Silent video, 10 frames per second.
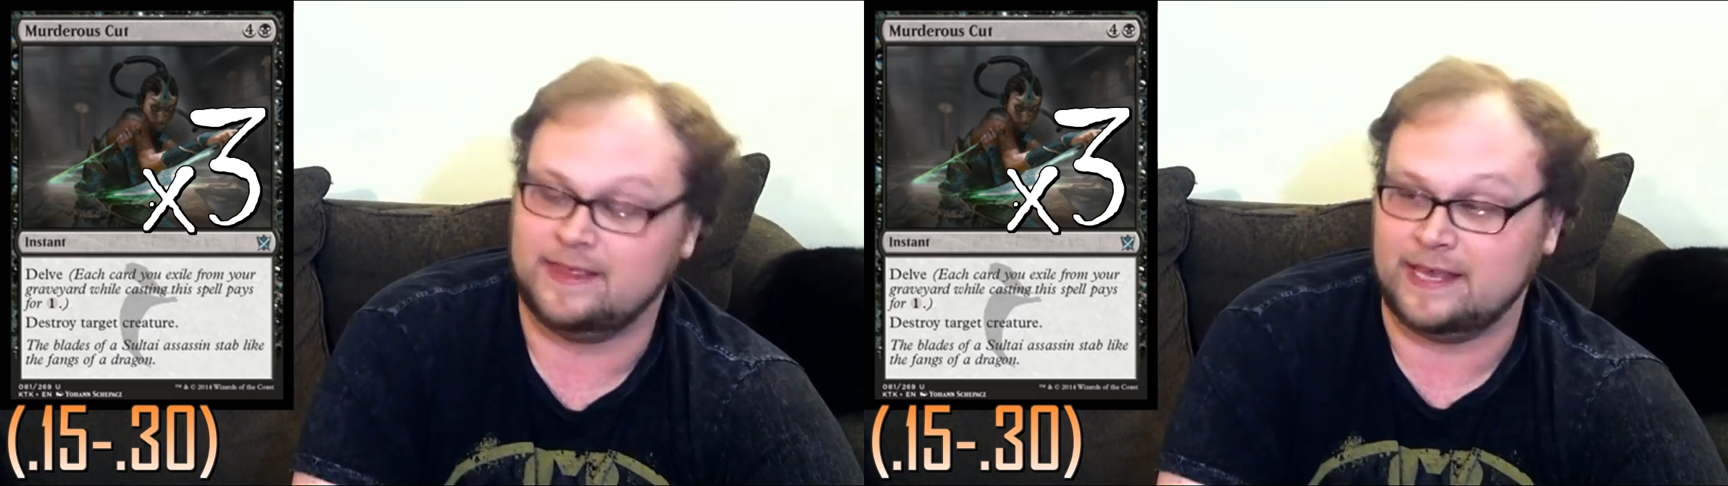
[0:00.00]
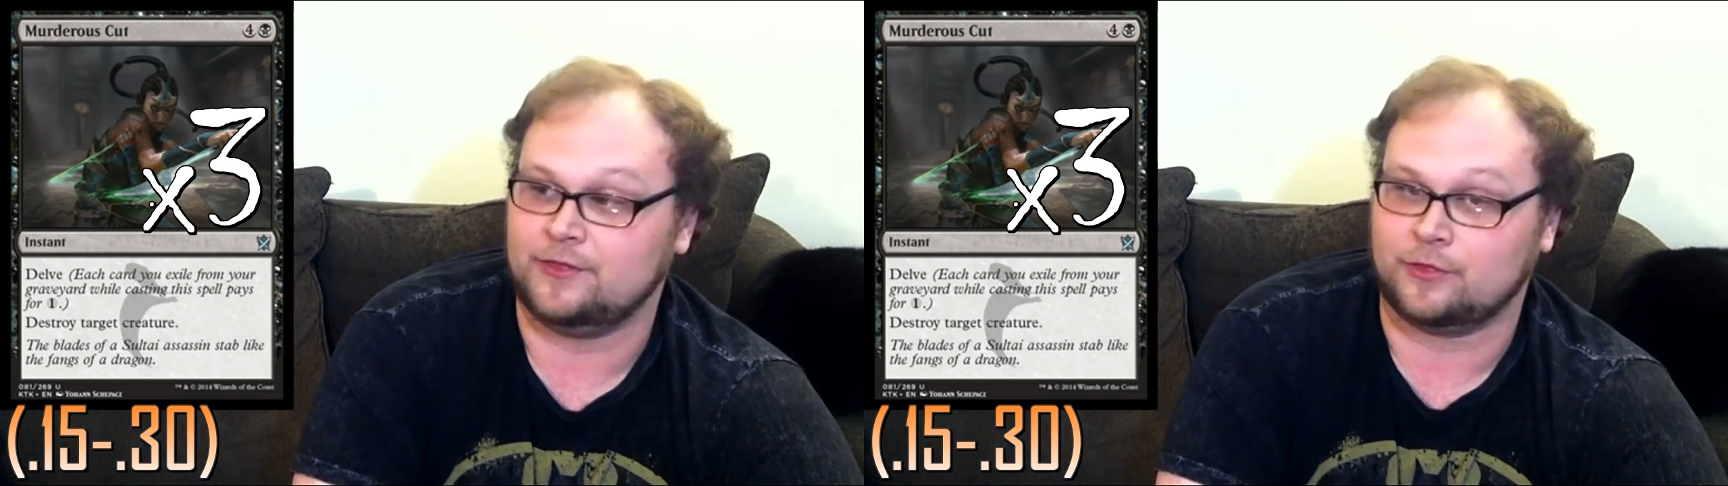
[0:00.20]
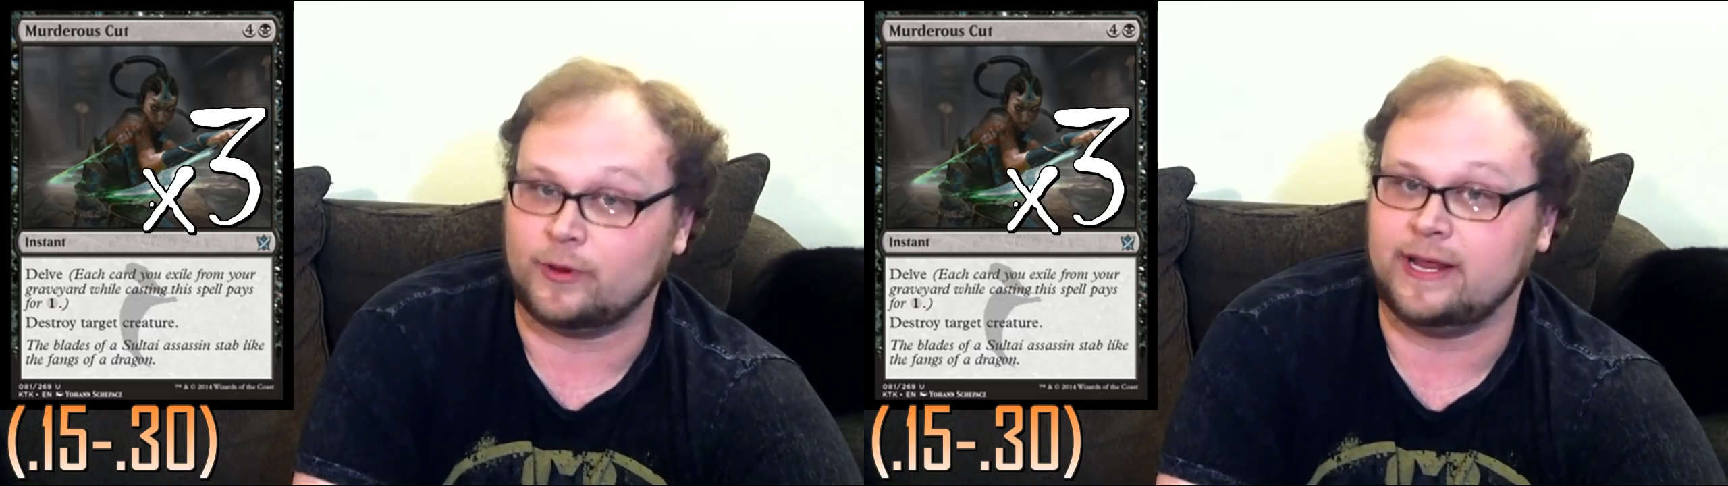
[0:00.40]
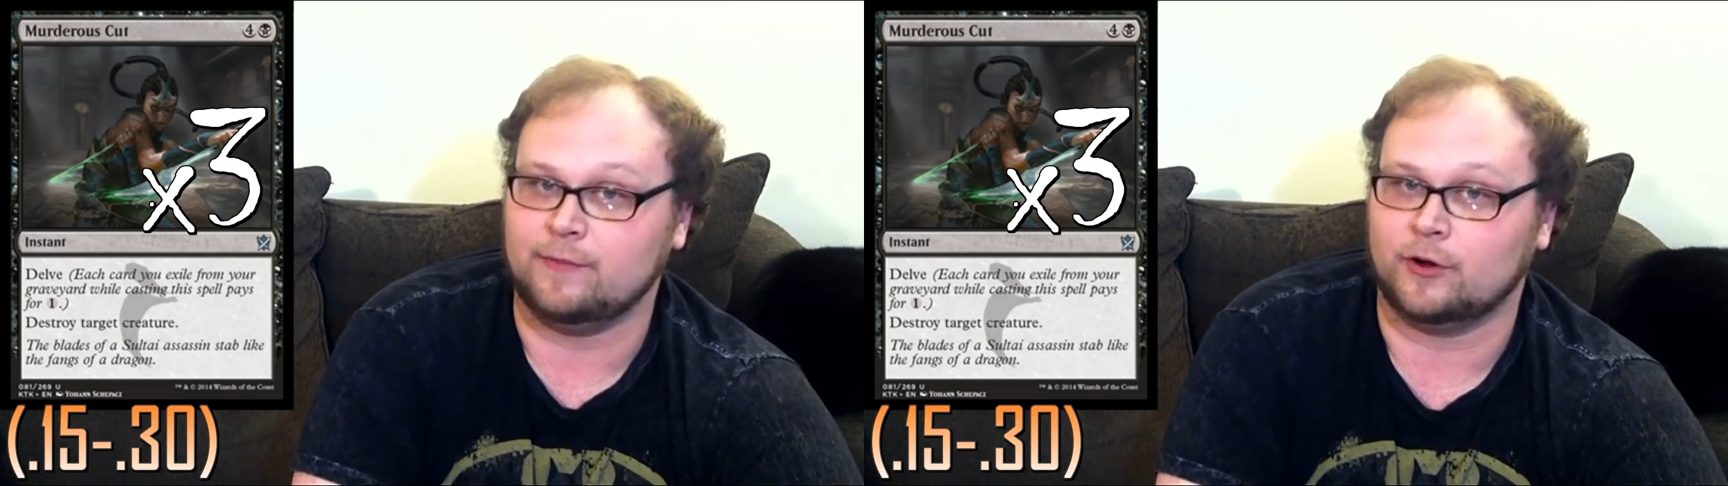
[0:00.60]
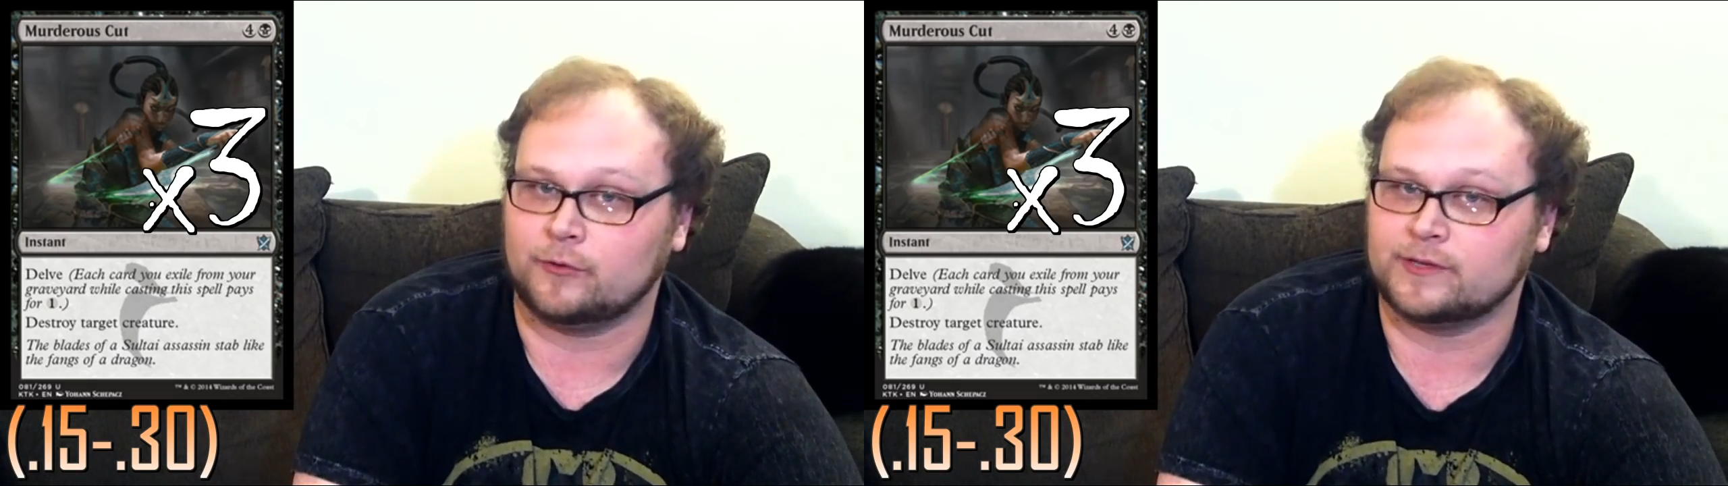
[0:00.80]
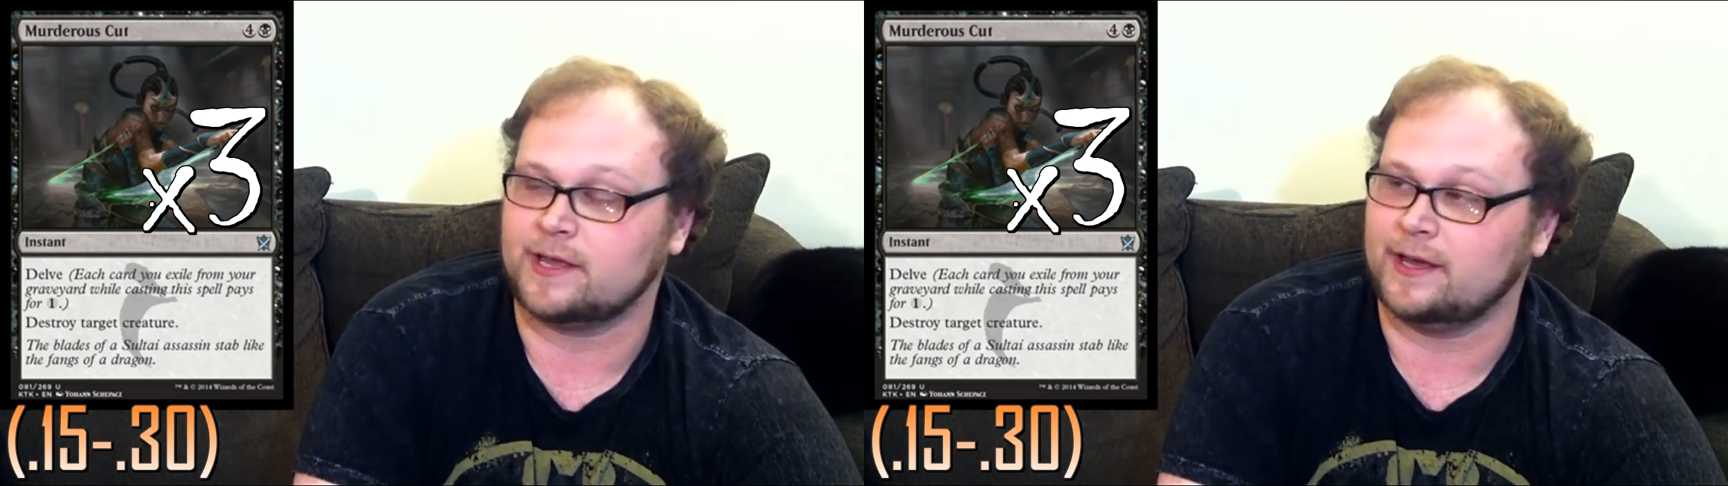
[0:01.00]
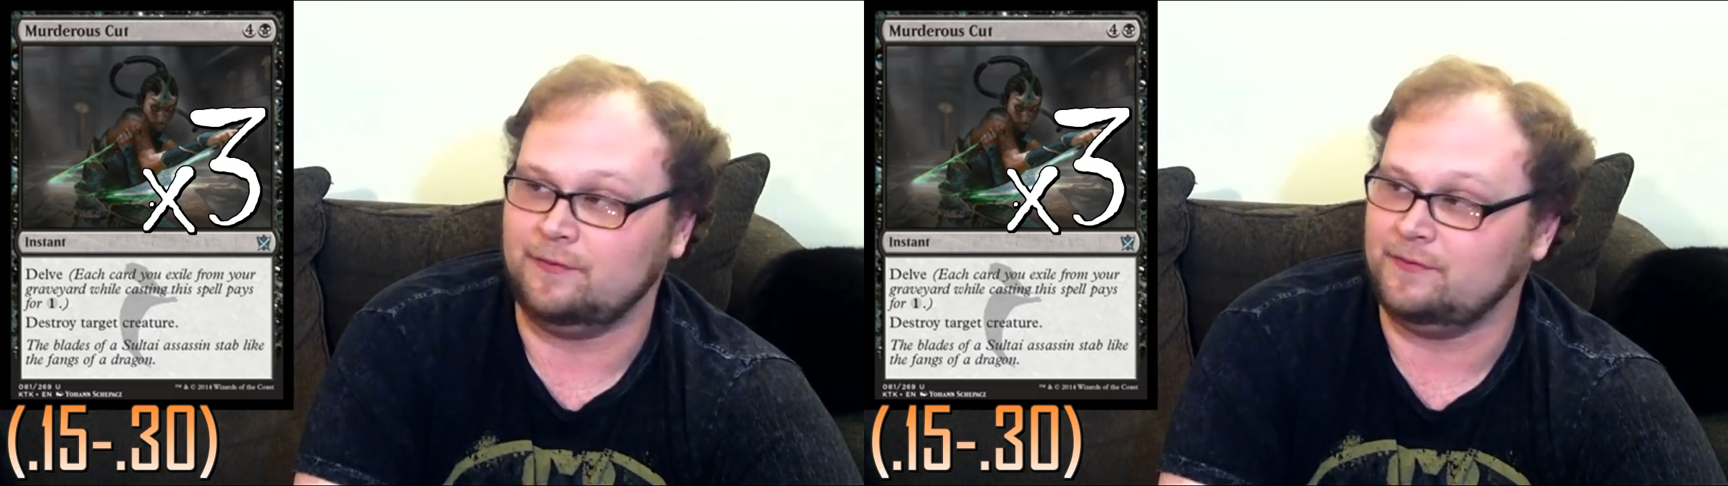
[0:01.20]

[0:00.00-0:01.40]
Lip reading: the 3 Murderous Cut.